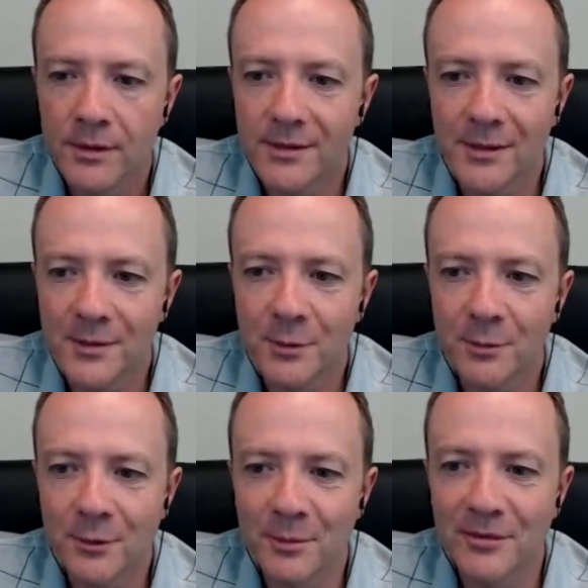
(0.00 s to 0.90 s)
because I still am
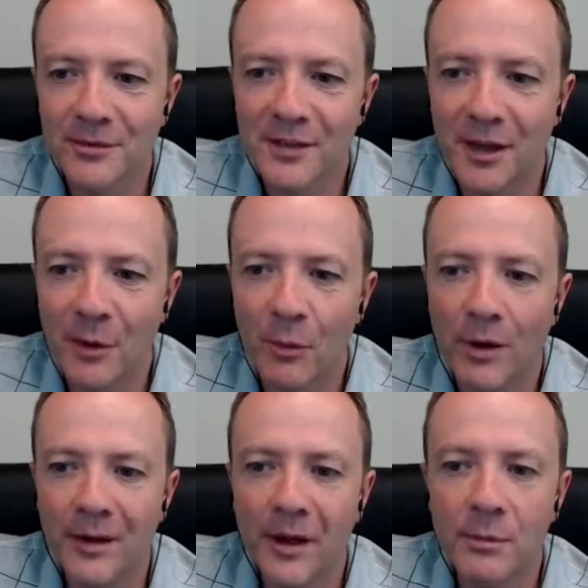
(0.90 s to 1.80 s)
a little bit of a
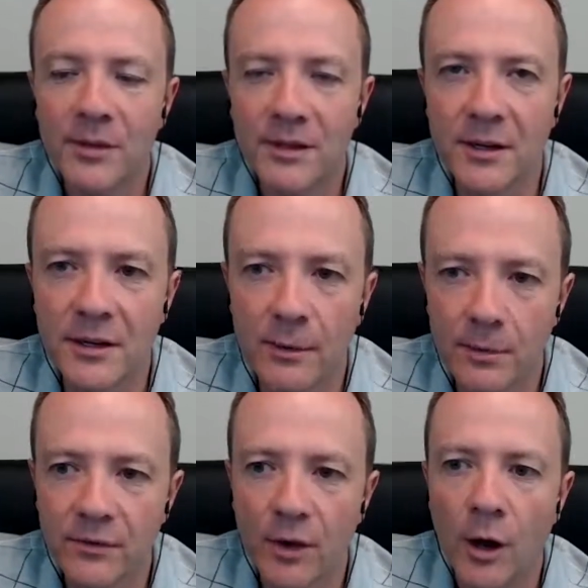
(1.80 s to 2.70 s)
DIY guy. But they did a
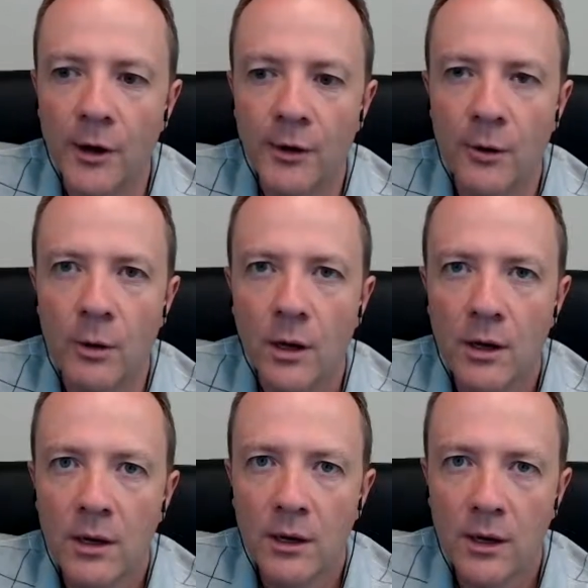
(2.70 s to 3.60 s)
couple of auto
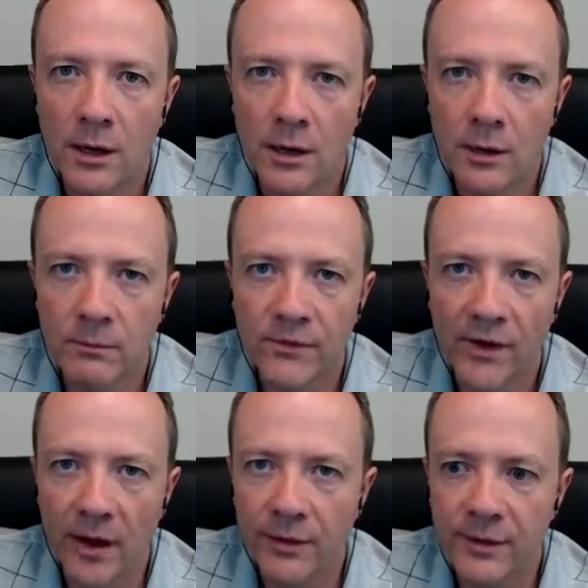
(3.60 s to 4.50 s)
um,
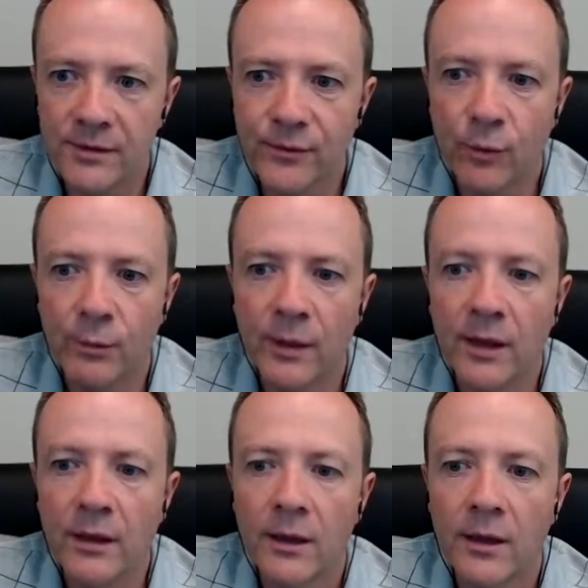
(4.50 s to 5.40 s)
filings for
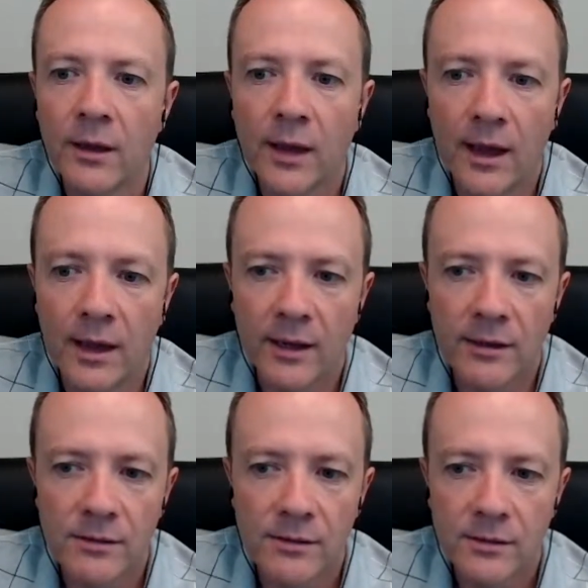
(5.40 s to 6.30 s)
me,
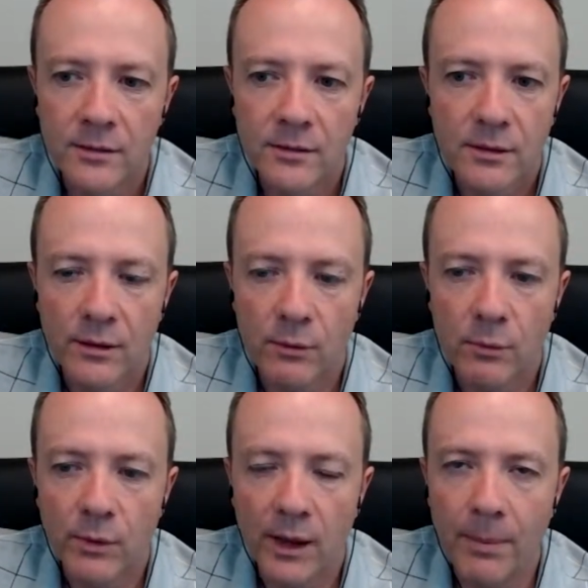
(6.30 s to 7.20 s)
and you know
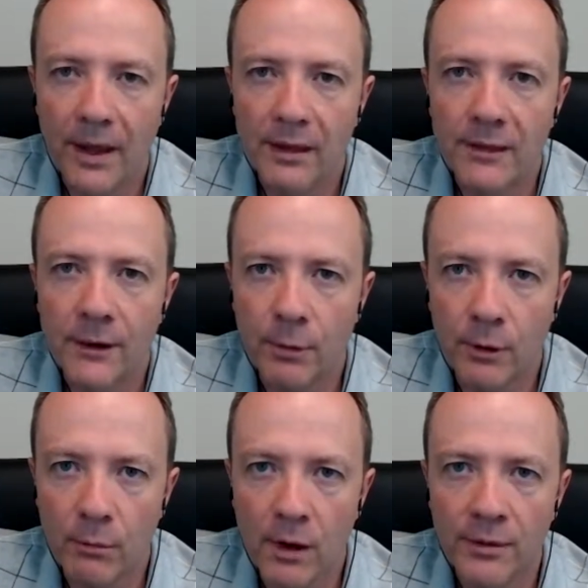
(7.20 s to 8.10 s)
what I paid there
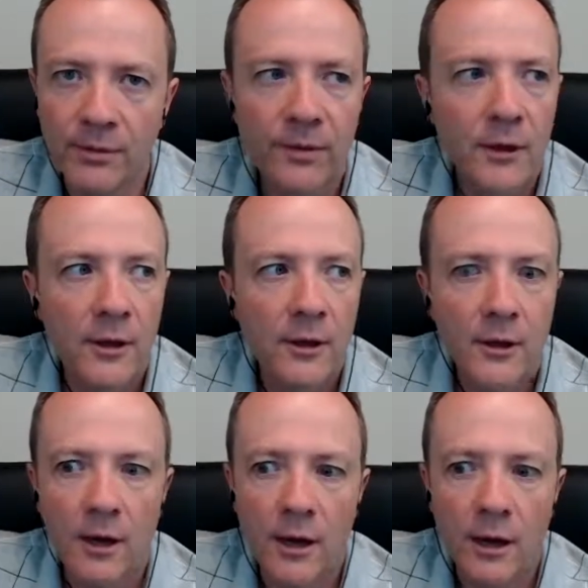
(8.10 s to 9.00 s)
per month.
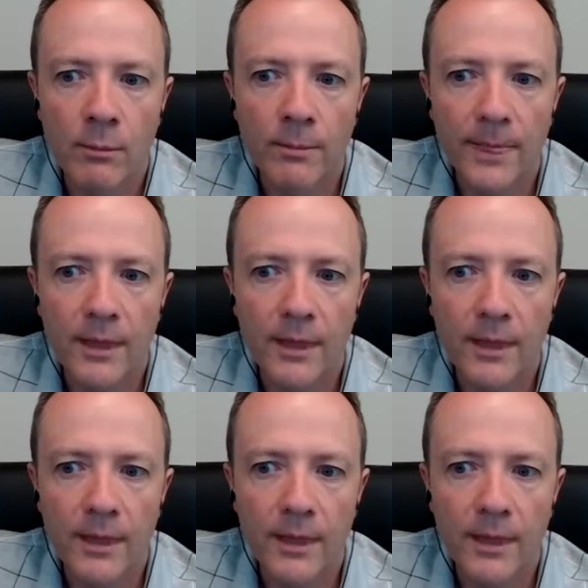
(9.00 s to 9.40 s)
Um,